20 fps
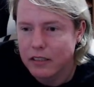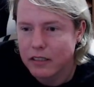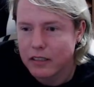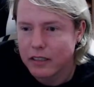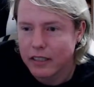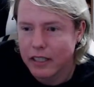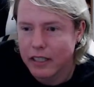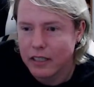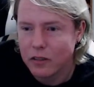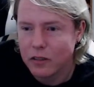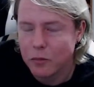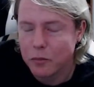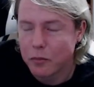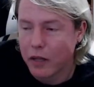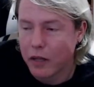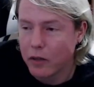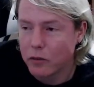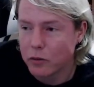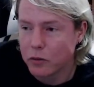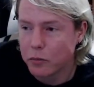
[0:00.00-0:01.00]

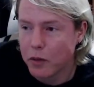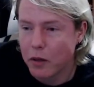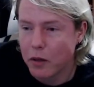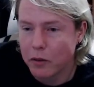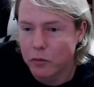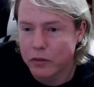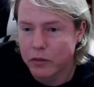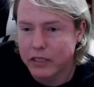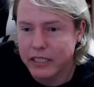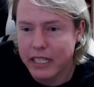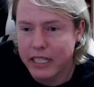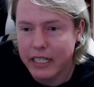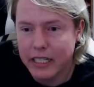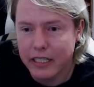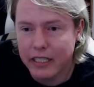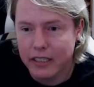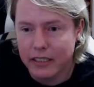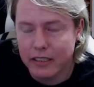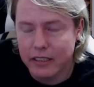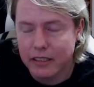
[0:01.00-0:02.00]
That was probably
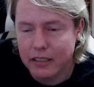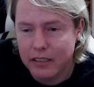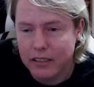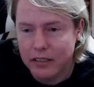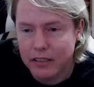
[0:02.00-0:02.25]
ridiculous.